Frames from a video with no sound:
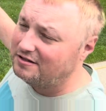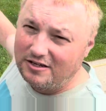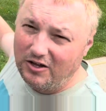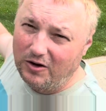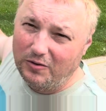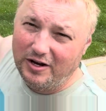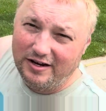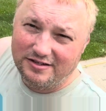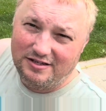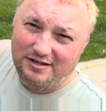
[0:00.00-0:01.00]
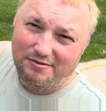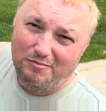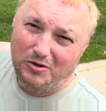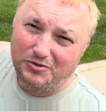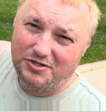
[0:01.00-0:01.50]
you know, that is the
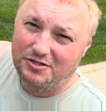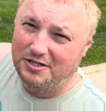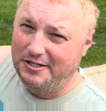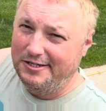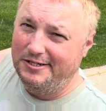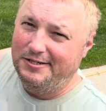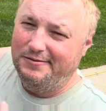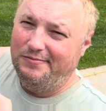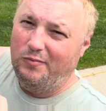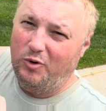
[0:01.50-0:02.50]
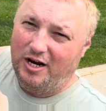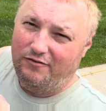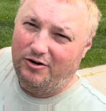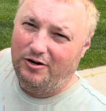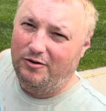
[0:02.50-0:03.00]
most,
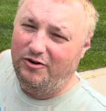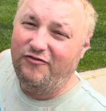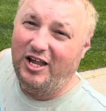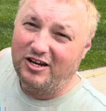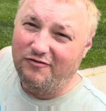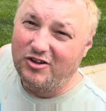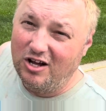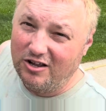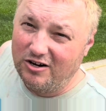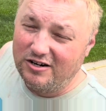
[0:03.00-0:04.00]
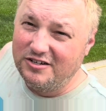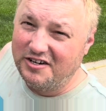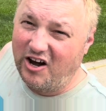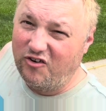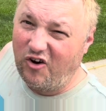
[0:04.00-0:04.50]
whatever, reflective color
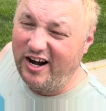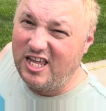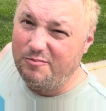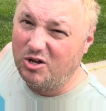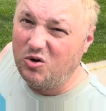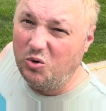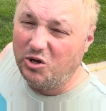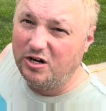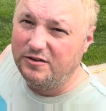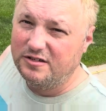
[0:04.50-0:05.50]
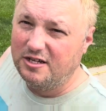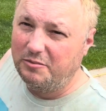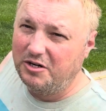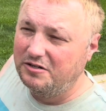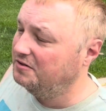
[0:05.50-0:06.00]
to try to keep it cooler in the
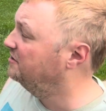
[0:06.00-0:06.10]
summer so the